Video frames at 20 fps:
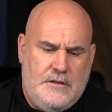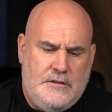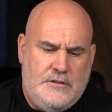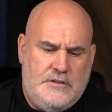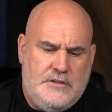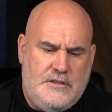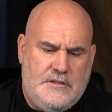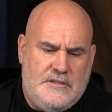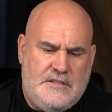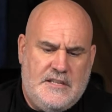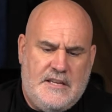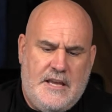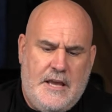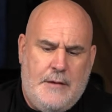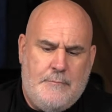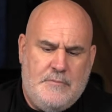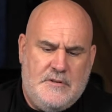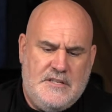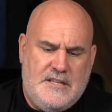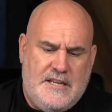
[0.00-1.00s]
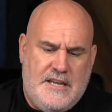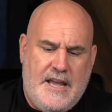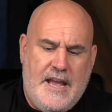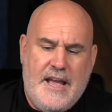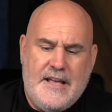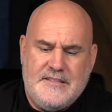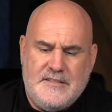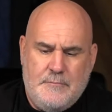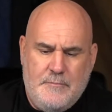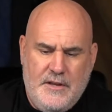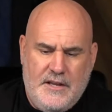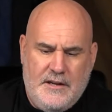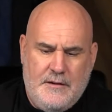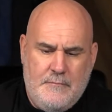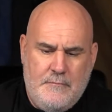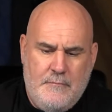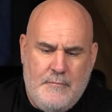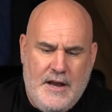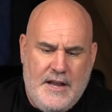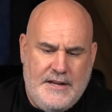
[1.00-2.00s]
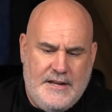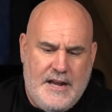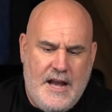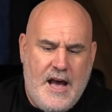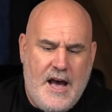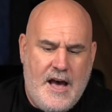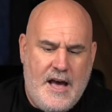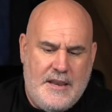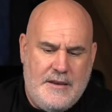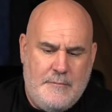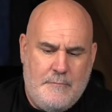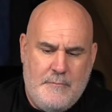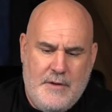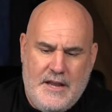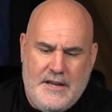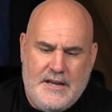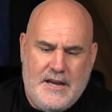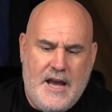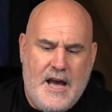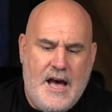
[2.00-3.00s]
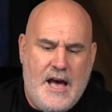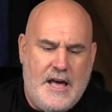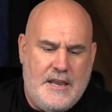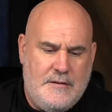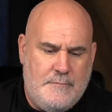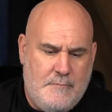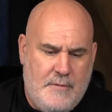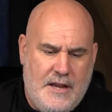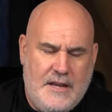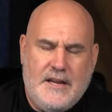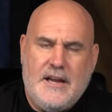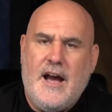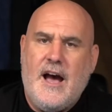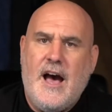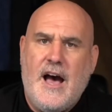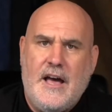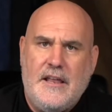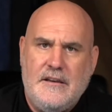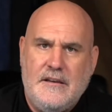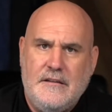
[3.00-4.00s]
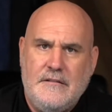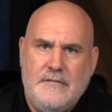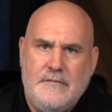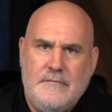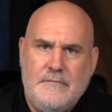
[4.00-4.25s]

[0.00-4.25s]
just kept gasping, my God, my God, my God.